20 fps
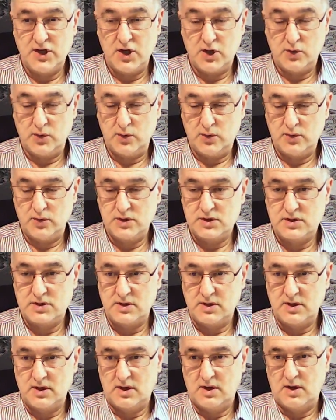
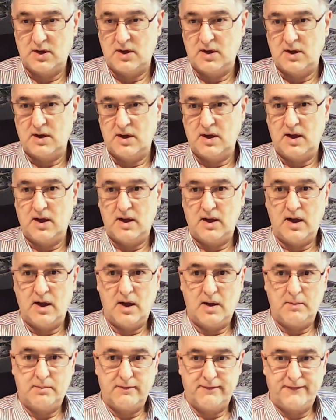use
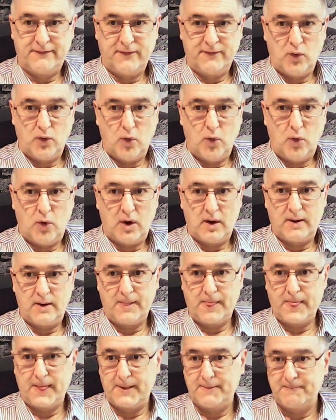
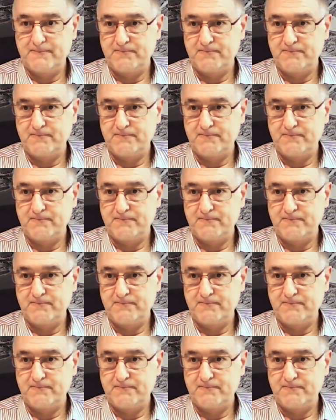before